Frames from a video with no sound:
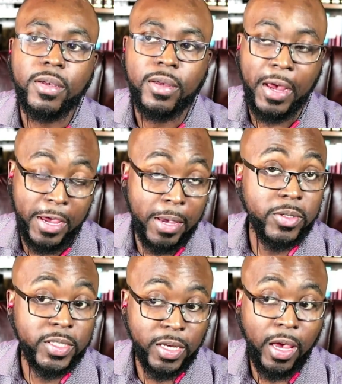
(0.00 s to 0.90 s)
I am
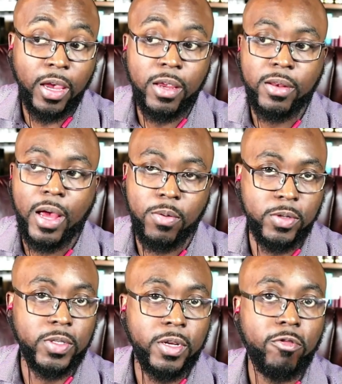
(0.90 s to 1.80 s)
sane. I
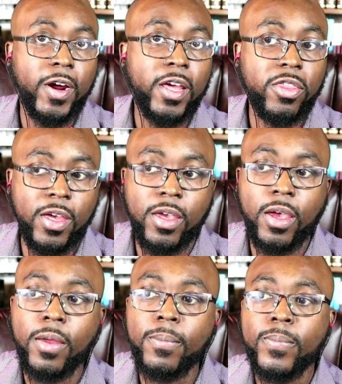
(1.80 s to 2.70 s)
was in the right
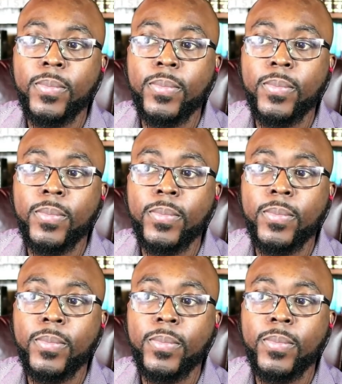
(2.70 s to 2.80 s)
thinking